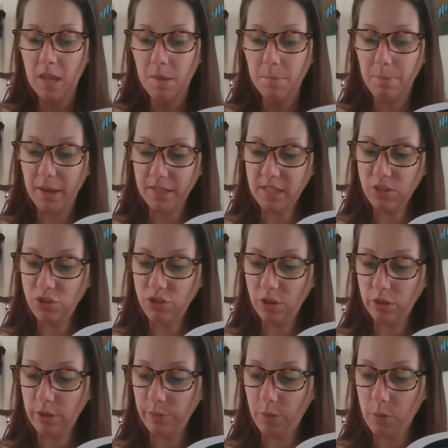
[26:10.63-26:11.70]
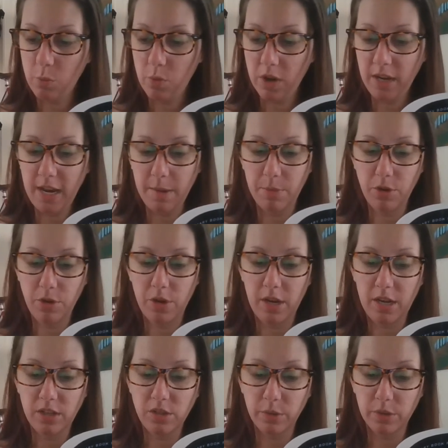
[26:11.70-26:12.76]
Busing children from one neighborhood
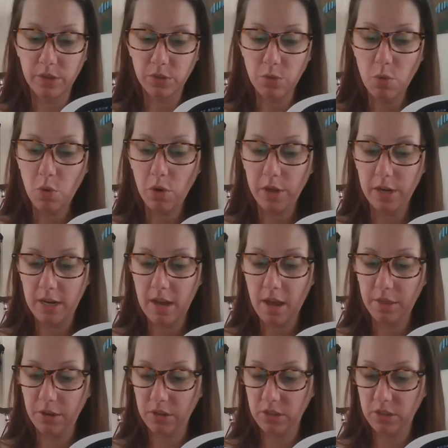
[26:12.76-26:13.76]
into a school in another